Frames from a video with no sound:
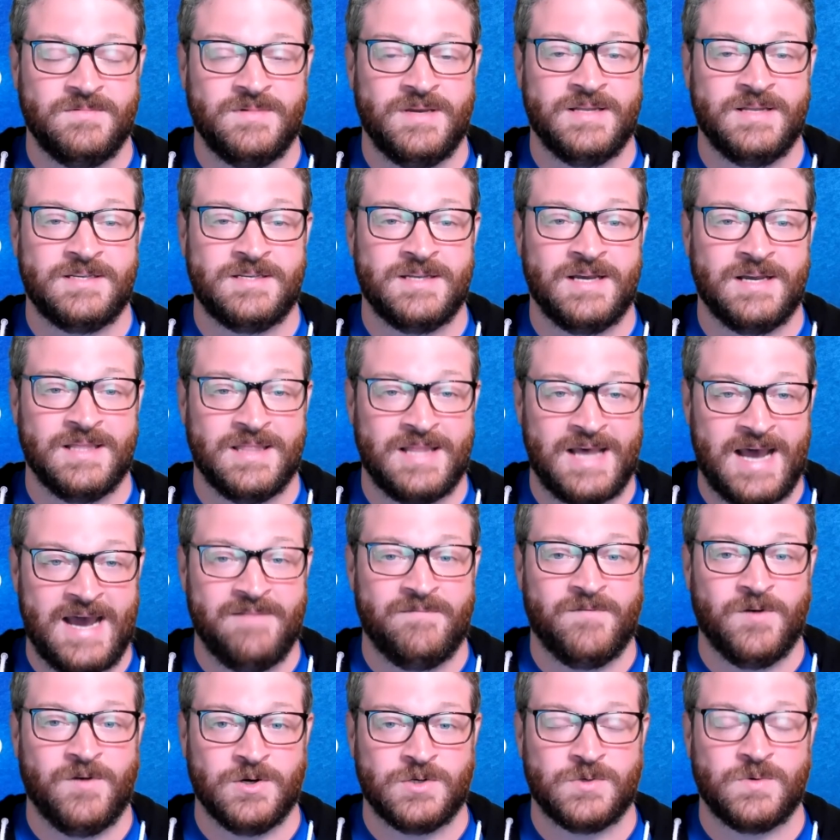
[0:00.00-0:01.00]
It's a
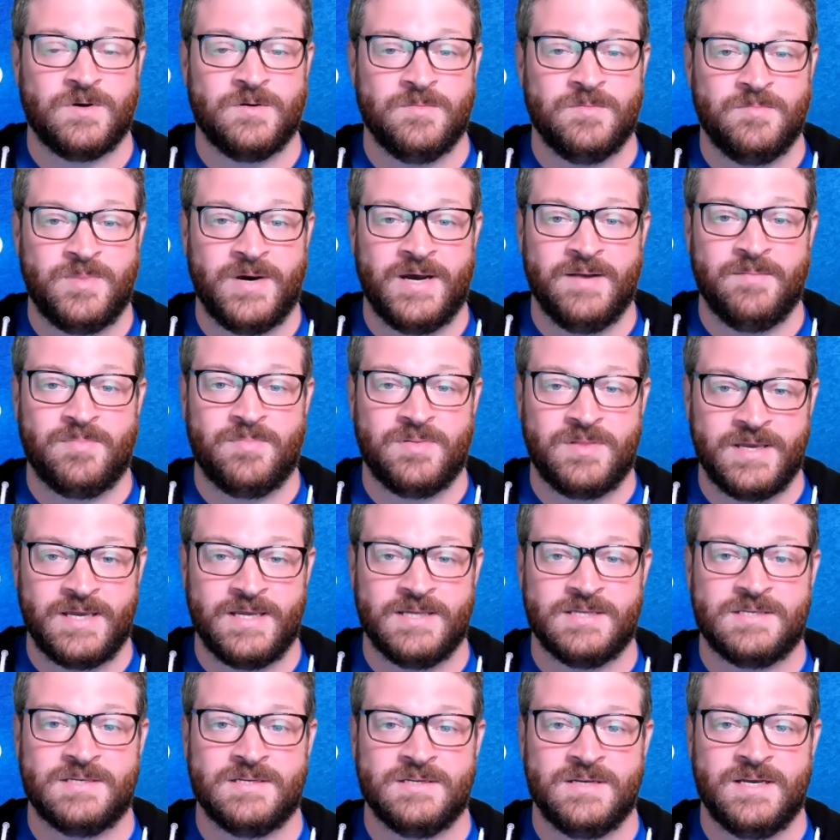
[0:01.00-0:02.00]
lot virtual, but
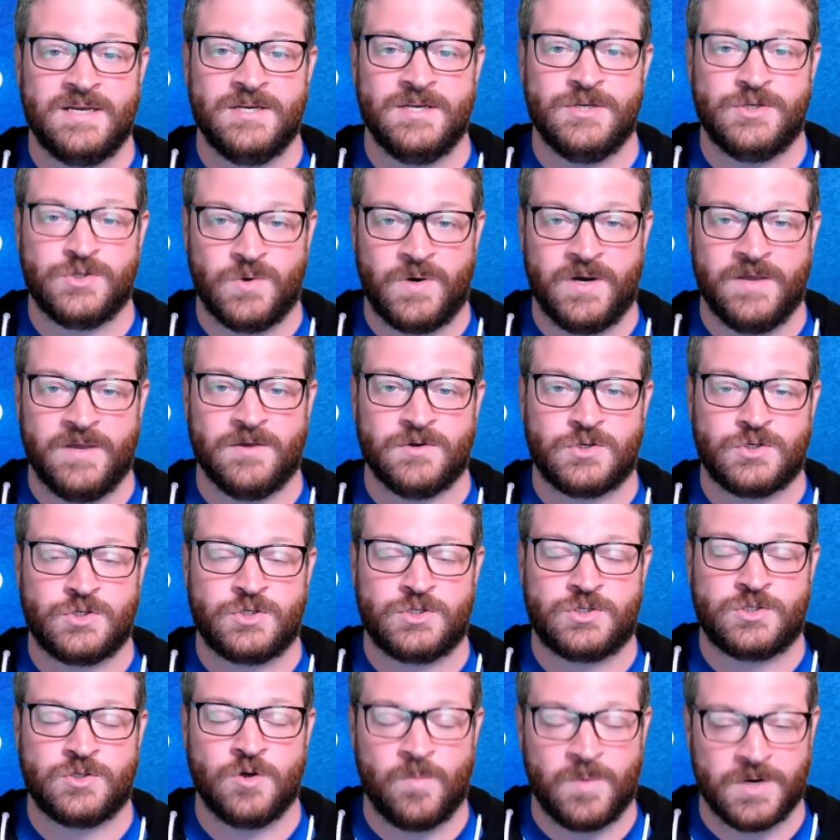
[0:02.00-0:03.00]
please enjoy. There's
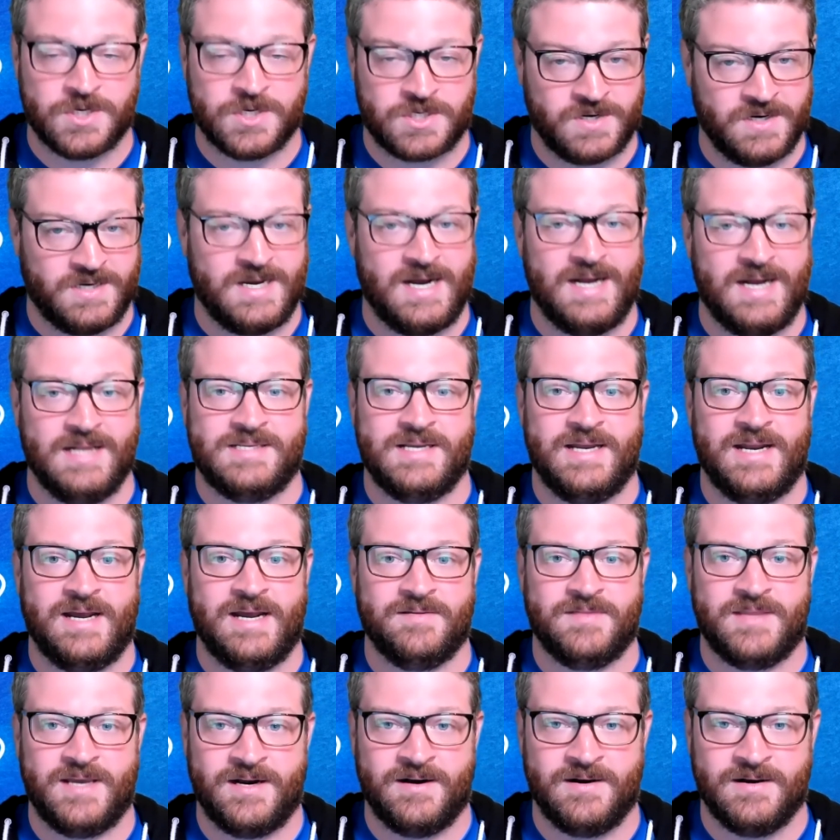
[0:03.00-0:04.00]
so much good content
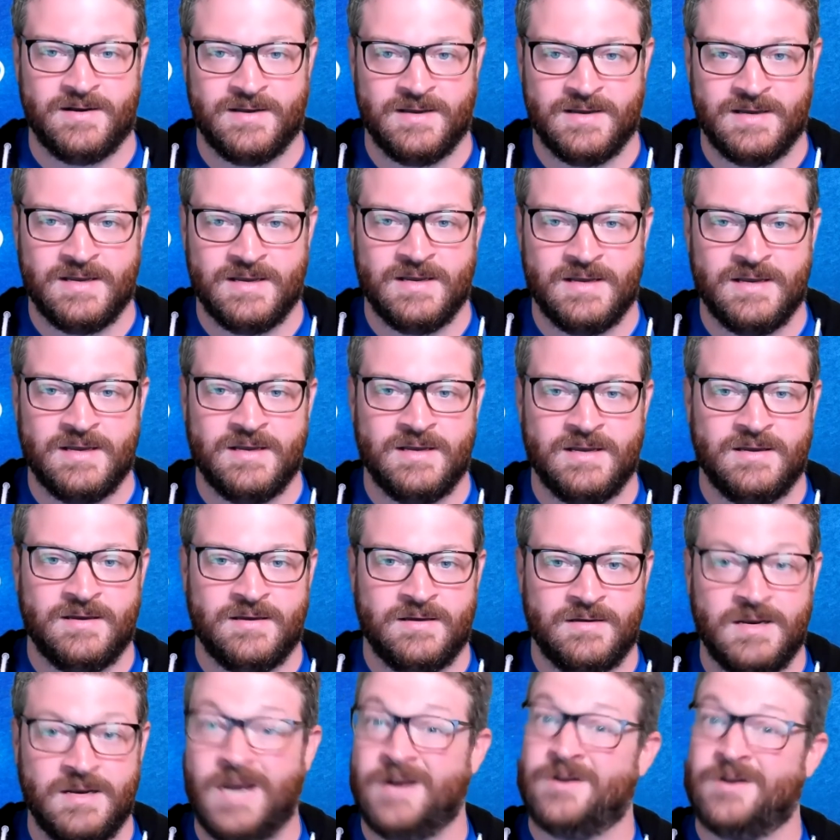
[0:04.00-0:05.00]
out there,
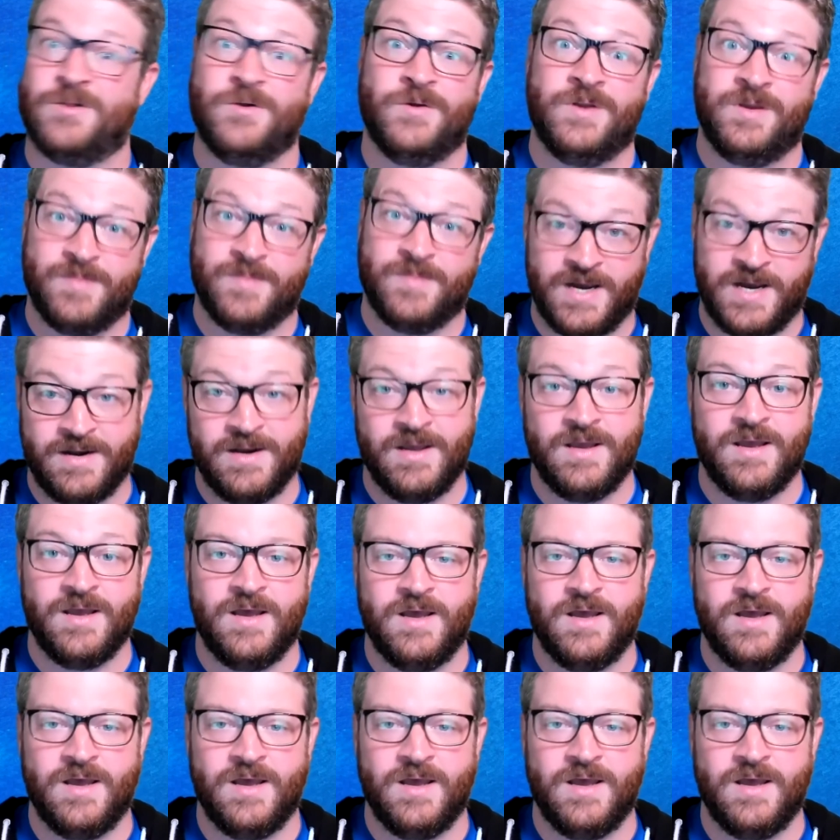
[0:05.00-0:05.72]
not including mine.